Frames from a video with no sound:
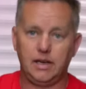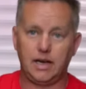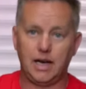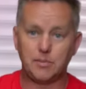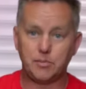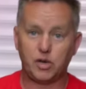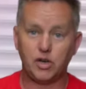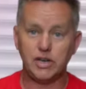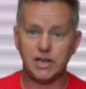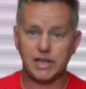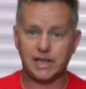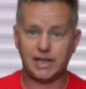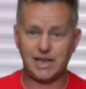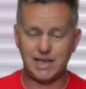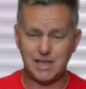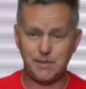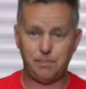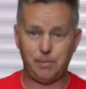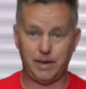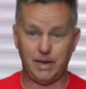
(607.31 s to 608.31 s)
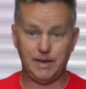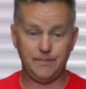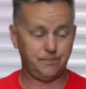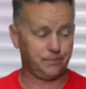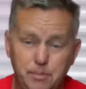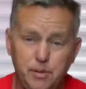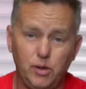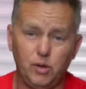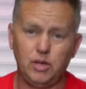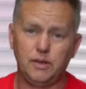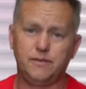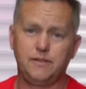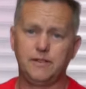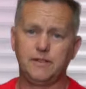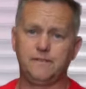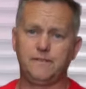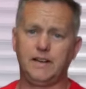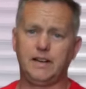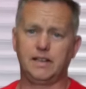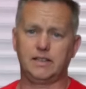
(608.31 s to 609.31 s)
I'm going to keep it purely for the
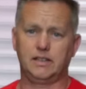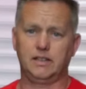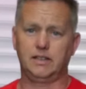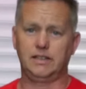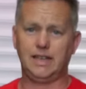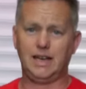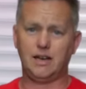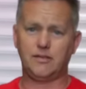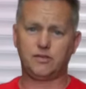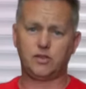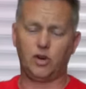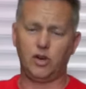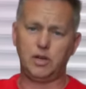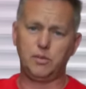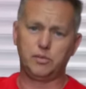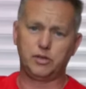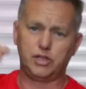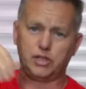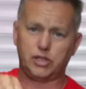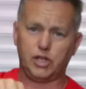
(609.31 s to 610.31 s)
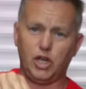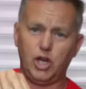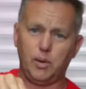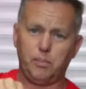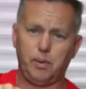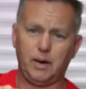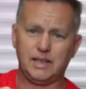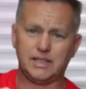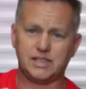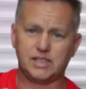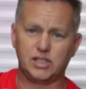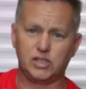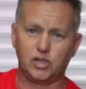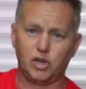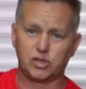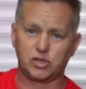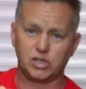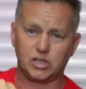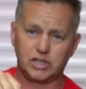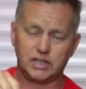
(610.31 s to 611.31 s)
fact that now I've got in with the dirt blaster
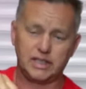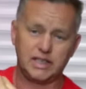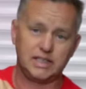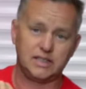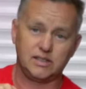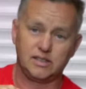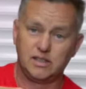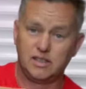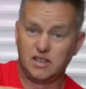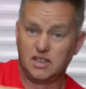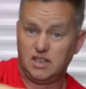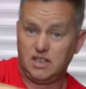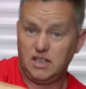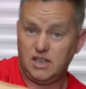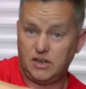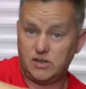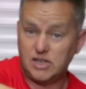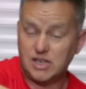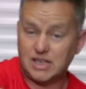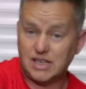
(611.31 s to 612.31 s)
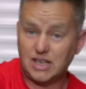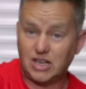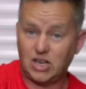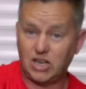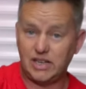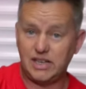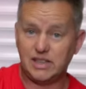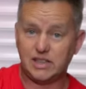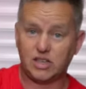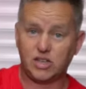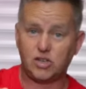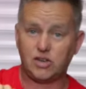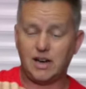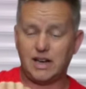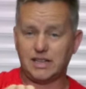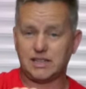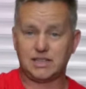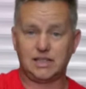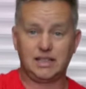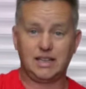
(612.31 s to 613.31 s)
nozzle, and it, you know, you can clean the
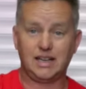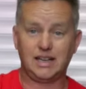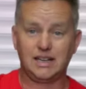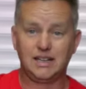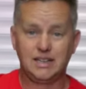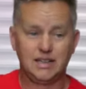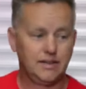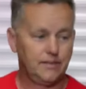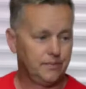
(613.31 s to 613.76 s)
cracks and that.